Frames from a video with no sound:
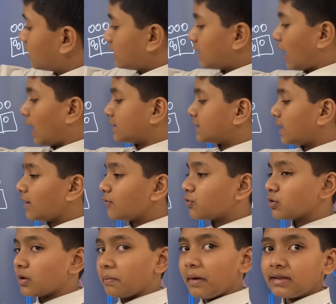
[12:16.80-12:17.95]
that's it
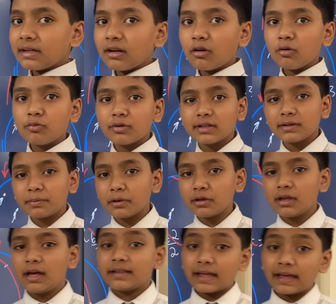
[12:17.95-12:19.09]
for the pigeonhole principle.
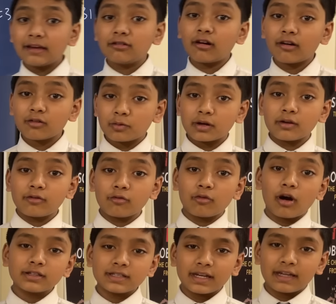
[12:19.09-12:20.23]
Thank you everybody for
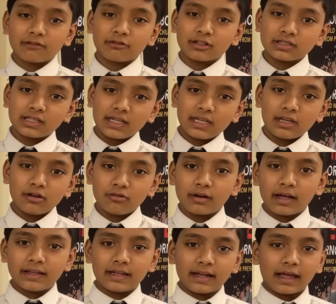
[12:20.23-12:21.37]
watching, and we'll see you
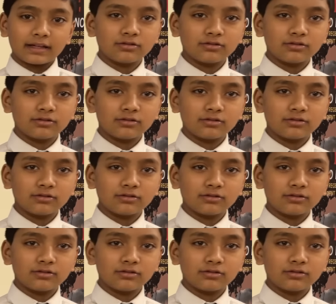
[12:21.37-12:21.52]
in the next.